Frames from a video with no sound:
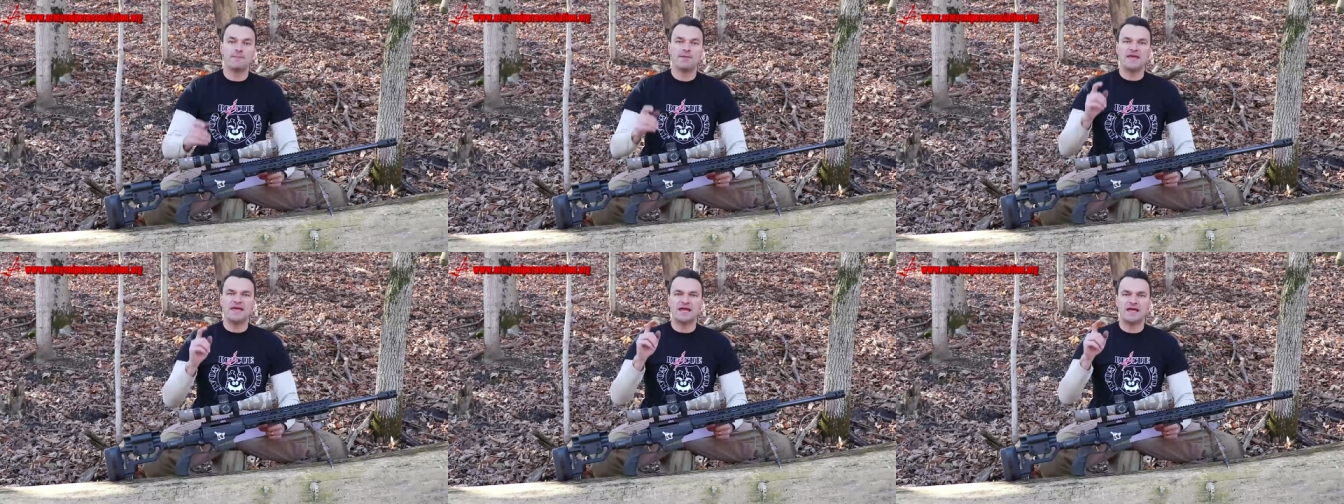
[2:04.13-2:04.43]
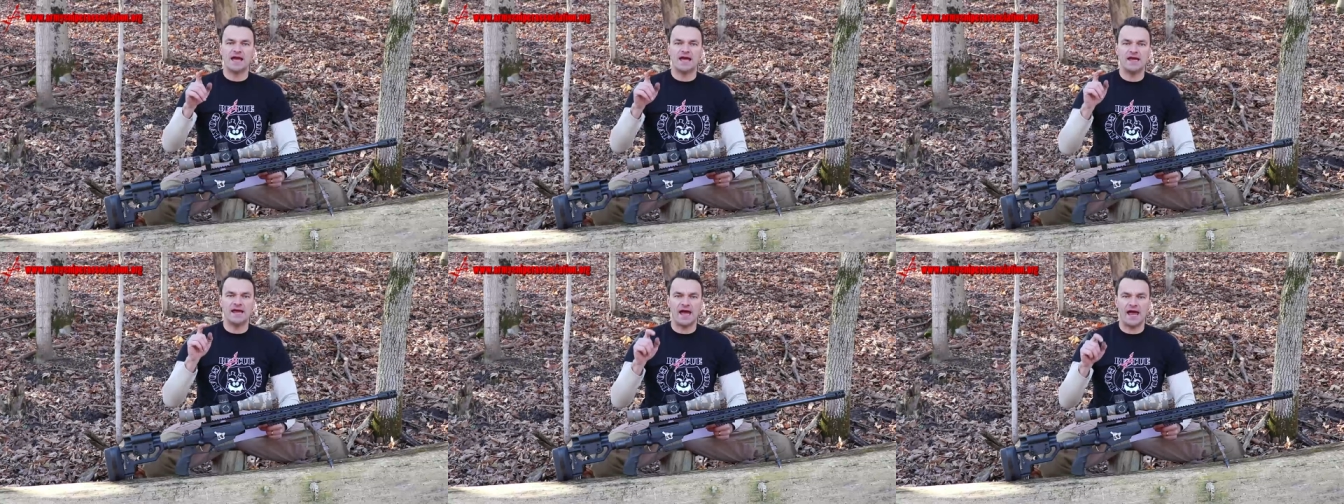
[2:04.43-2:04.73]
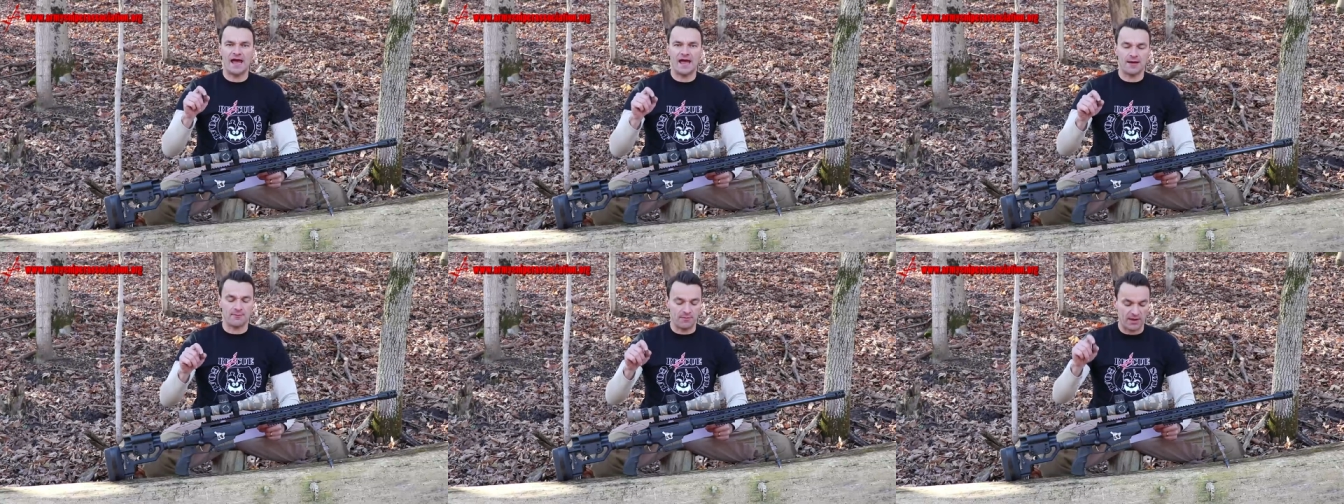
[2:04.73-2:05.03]

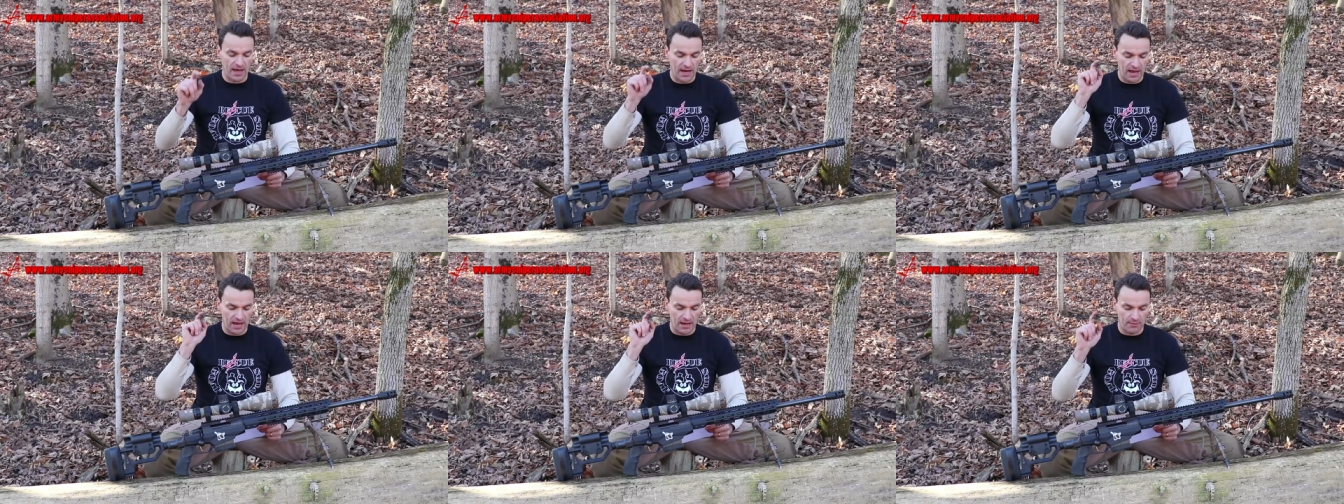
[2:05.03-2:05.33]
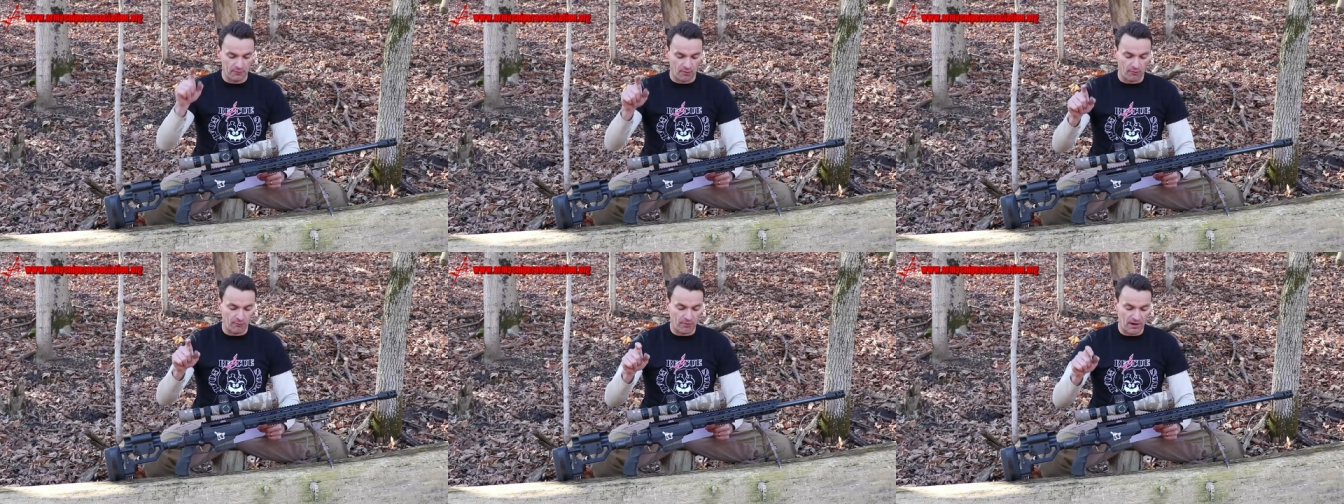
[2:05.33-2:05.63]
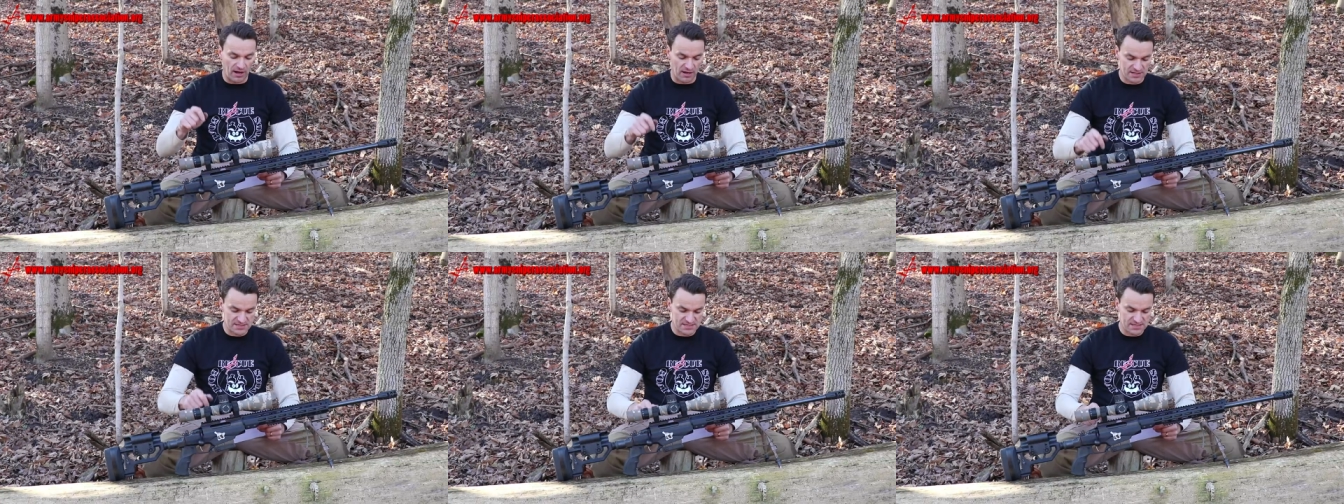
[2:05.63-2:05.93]
PKM ammo
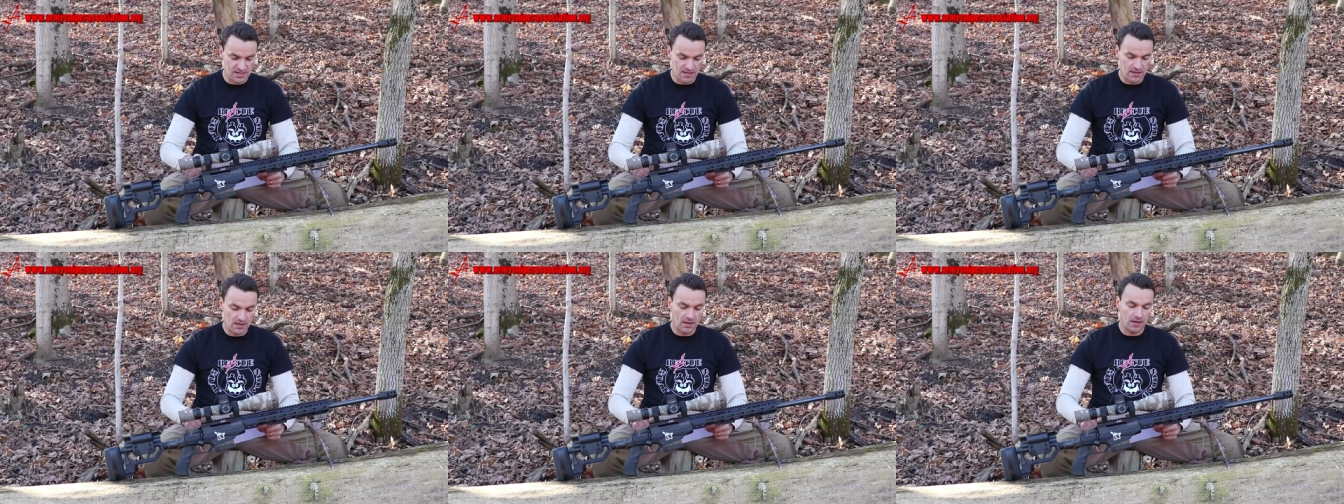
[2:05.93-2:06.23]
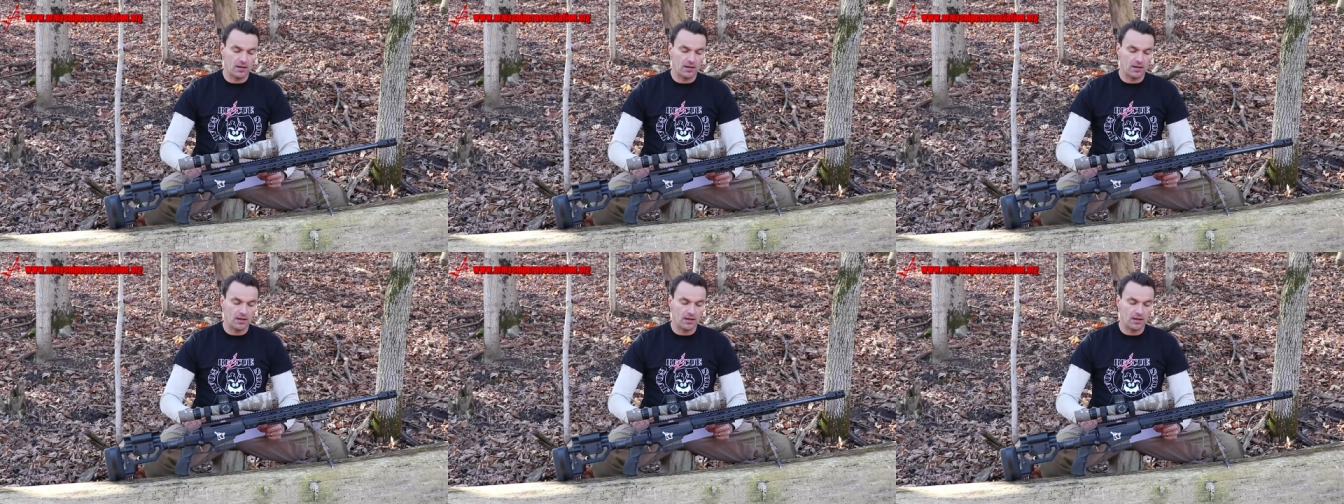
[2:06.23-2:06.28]
box